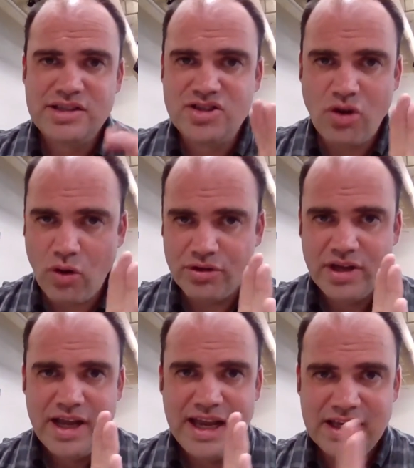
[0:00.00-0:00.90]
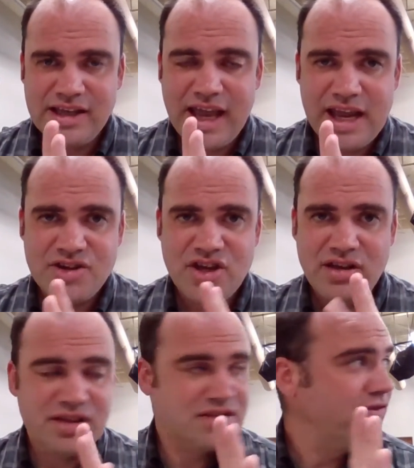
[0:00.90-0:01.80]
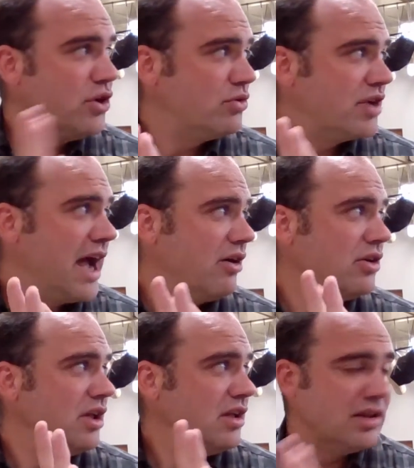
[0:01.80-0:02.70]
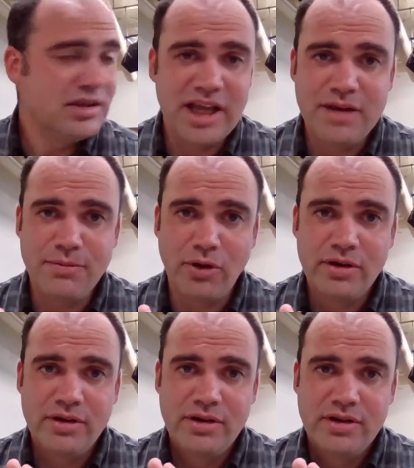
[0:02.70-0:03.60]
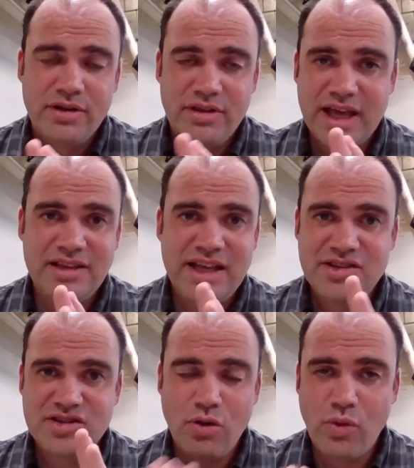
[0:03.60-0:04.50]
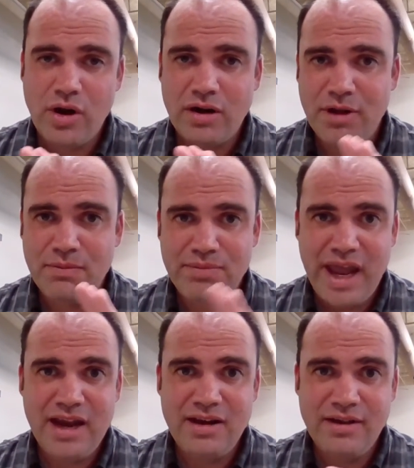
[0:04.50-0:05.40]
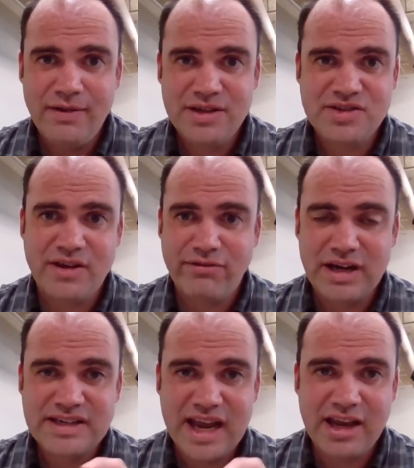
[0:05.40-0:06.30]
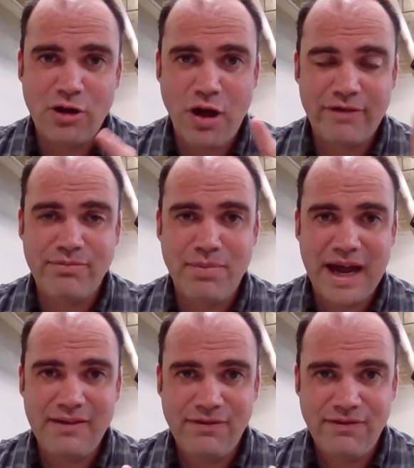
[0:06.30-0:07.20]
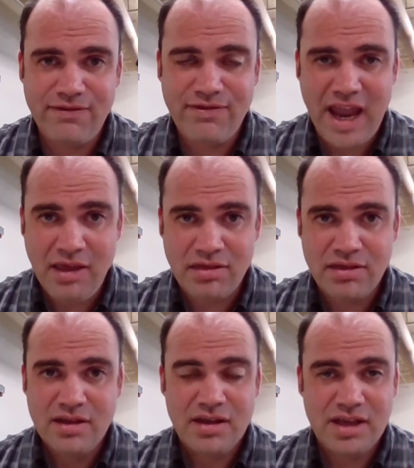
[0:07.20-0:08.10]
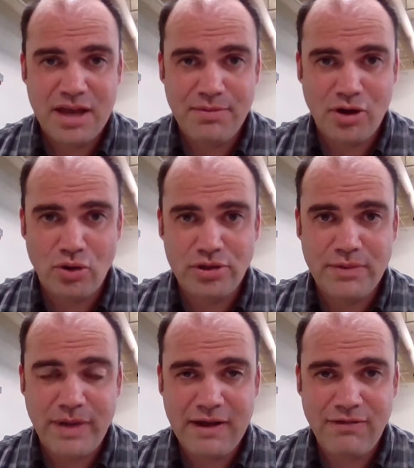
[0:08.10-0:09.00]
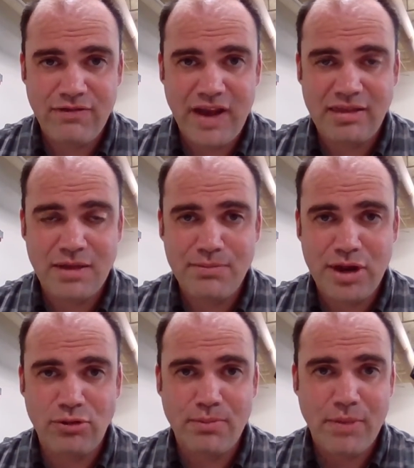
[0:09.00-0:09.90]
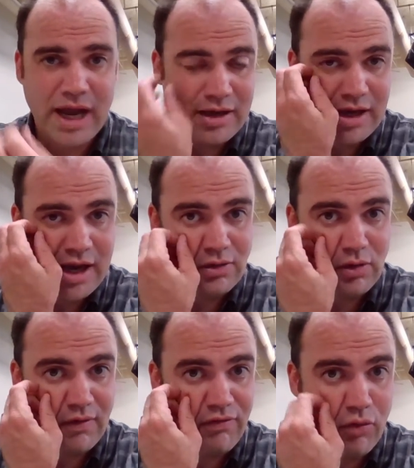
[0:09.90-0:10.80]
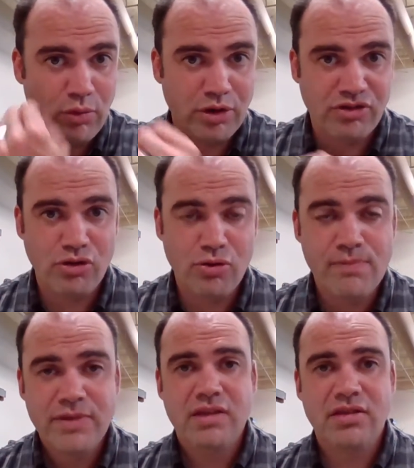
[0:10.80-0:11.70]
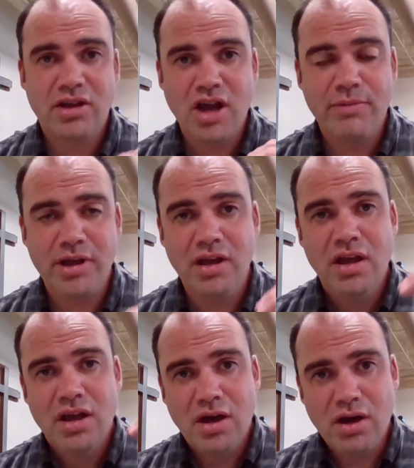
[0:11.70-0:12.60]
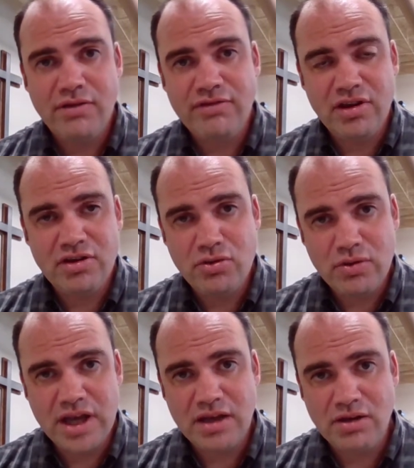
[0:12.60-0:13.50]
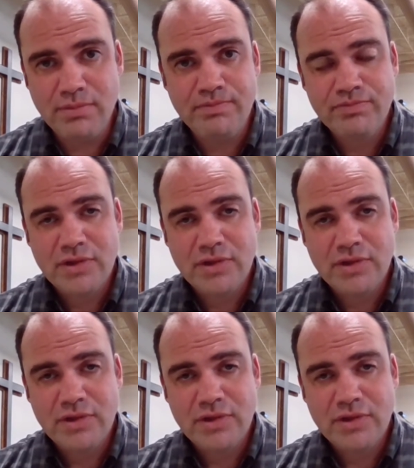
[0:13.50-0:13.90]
Don't engage in this futile labor that leads nowhere but pain and suffering. Take it off by faith. Keep it holy by faith and be reminded and look forward to the coming of the new kingdom